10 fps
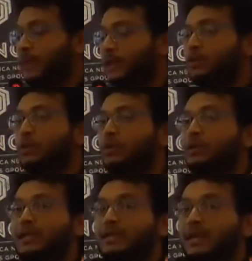So
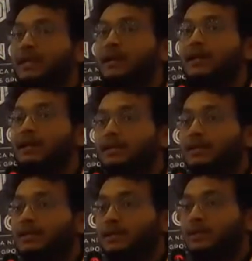this data
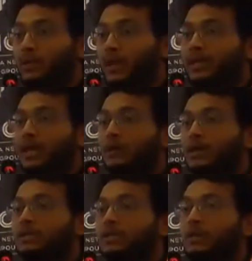is right now
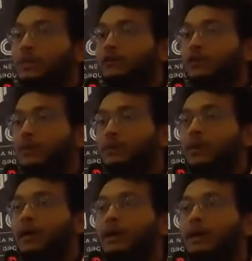is coming from
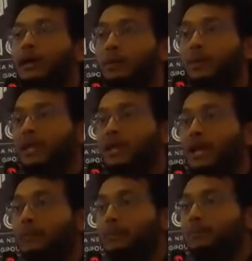Epinic Lab.